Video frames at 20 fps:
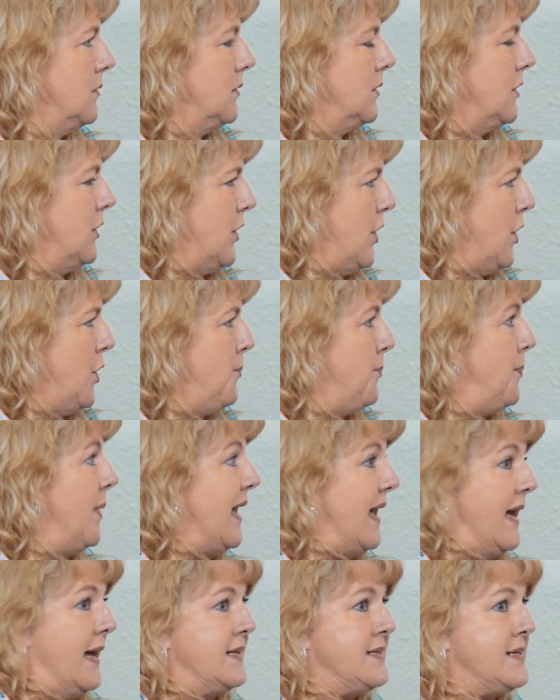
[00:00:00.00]
You know,
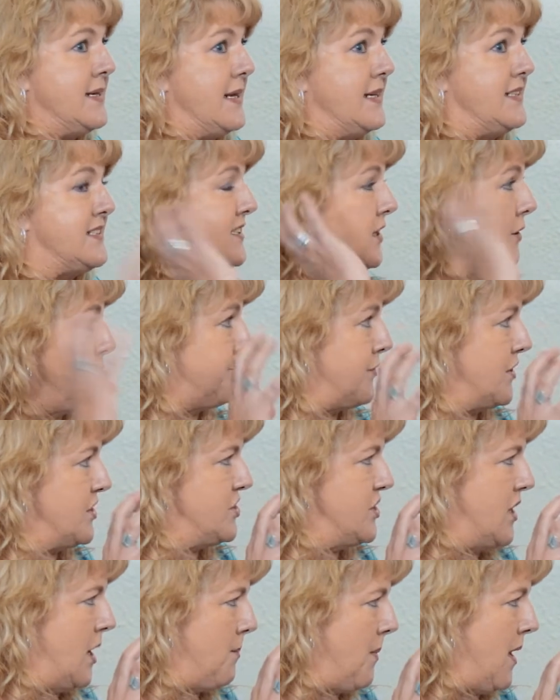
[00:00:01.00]
but it's still fresh
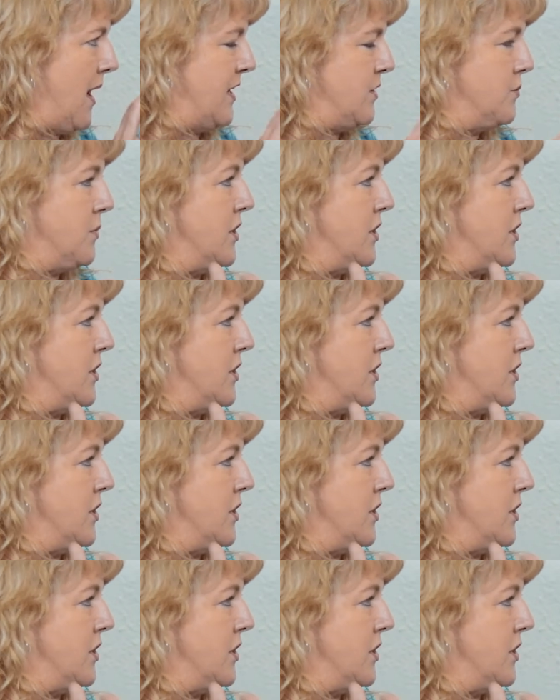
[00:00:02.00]
in our mind.